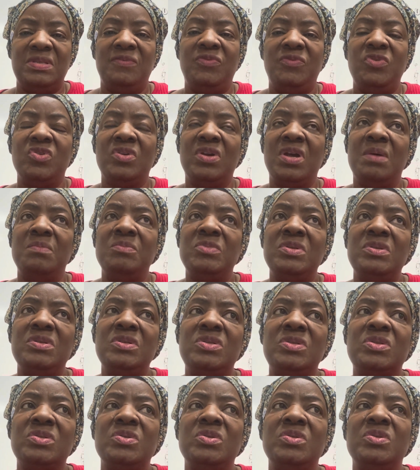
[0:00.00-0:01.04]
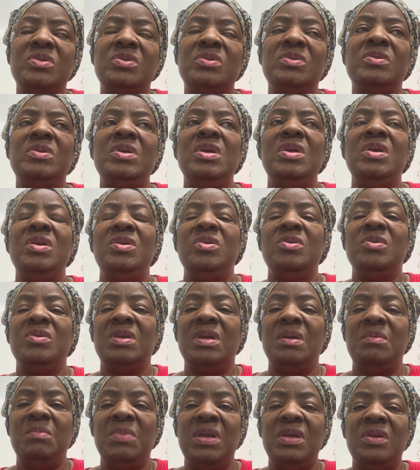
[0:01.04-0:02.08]
If you come to the school, you
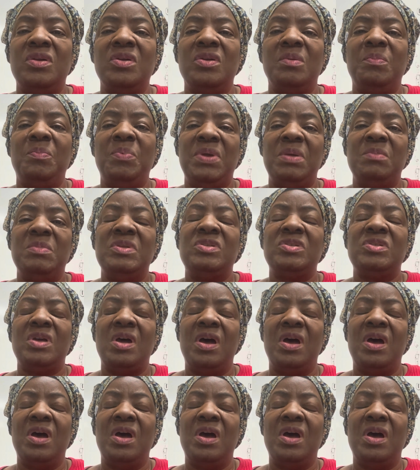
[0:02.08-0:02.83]
can make your payments